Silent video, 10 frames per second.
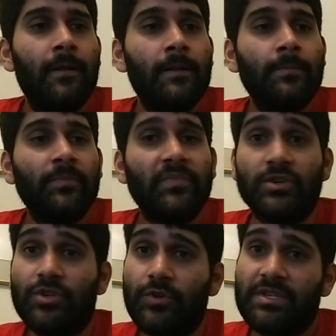The juice
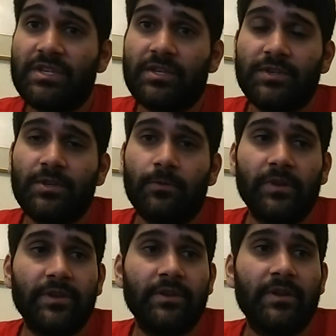is also really good.
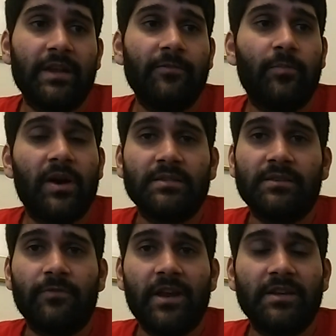I give a positive rating
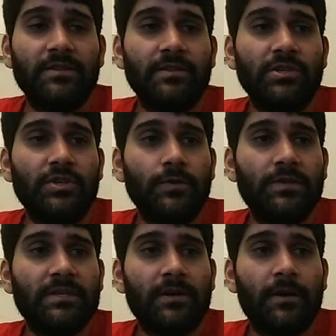to the juice.
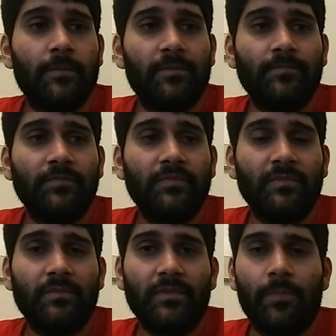I
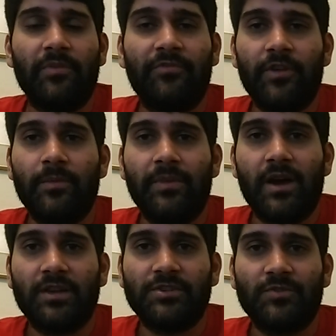prefer the Ménage à
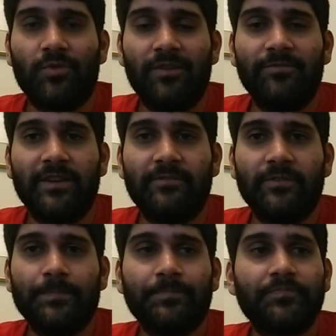Trois flavor,
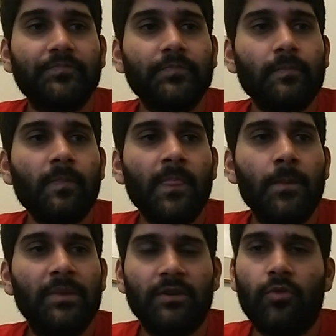but the
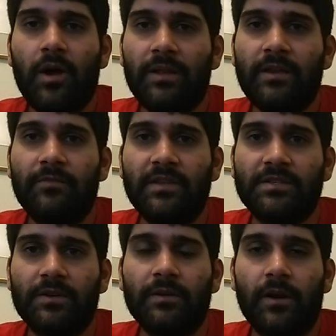quality of these
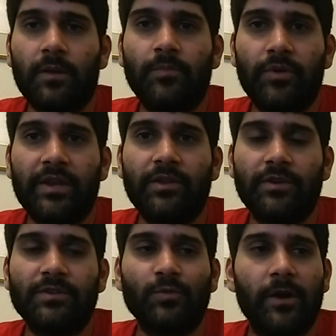are pretty good as well.